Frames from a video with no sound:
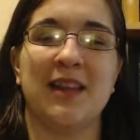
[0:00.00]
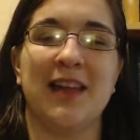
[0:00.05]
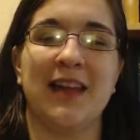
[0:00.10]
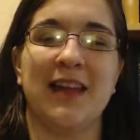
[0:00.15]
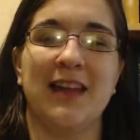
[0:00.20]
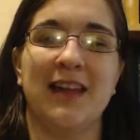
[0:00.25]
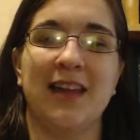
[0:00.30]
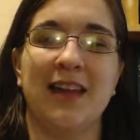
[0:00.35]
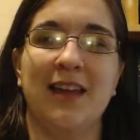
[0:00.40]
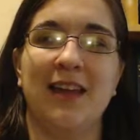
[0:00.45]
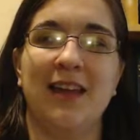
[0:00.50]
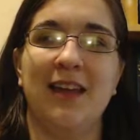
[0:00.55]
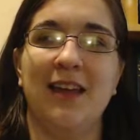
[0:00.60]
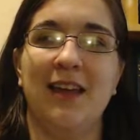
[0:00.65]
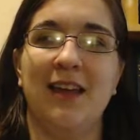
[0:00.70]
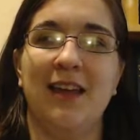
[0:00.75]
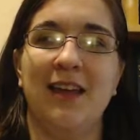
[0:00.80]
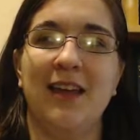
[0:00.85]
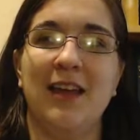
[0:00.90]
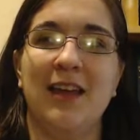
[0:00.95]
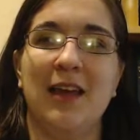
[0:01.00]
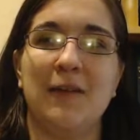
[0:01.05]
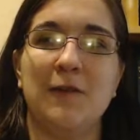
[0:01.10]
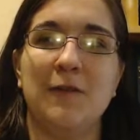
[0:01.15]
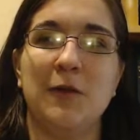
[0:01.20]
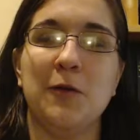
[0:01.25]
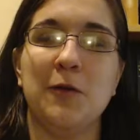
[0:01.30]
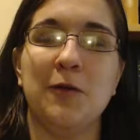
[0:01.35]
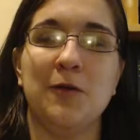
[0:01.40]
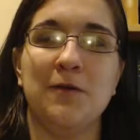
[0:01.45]
Like, if
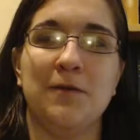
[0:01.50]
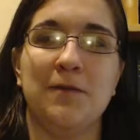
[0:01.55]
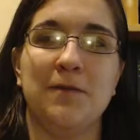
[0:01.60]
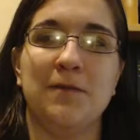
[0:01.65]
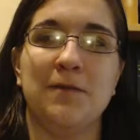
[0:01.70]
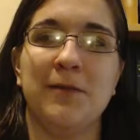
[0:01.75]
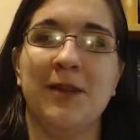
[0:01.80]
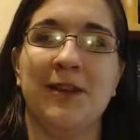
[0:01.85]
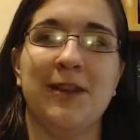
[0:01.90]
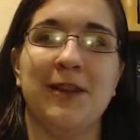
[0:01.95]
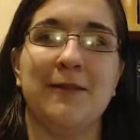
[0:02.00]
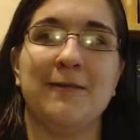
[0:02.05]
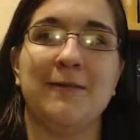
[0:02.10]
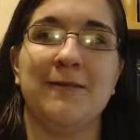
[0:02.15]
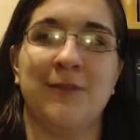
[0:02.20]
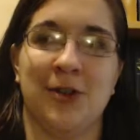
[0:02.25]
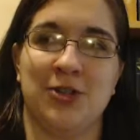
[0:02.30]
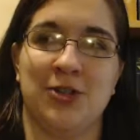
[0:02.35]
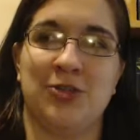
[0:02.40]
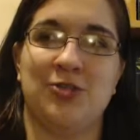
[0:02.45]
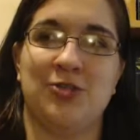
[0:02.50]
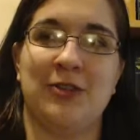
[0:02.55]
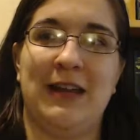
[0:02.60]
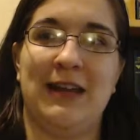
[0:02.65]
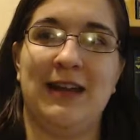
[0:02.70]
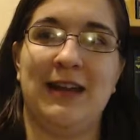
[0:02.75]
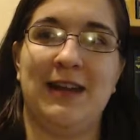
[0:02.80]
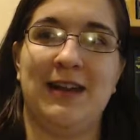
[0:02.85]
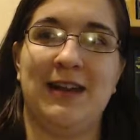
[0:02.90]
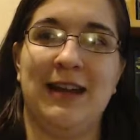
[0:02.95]
you're feeling
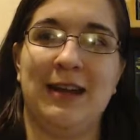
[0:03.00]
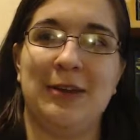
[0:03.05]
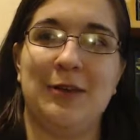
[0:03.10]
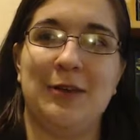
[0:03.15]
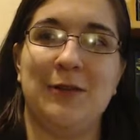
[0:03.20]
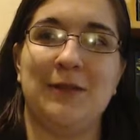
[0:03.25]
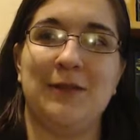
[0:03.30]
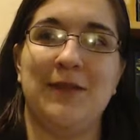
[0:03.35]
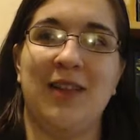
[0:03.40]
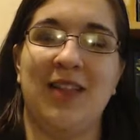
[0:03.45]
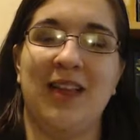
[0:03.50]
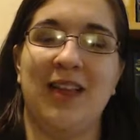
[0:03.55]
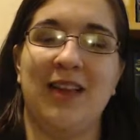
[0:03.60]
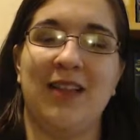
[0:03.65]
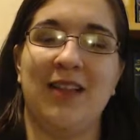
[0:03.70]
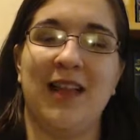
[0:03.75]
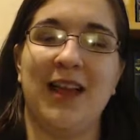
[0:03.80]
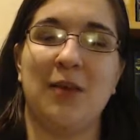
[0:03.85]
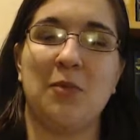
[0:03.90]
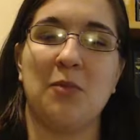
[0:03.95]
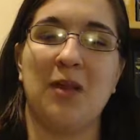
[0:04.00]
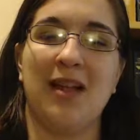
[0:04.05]
frustrated and you're feeling like,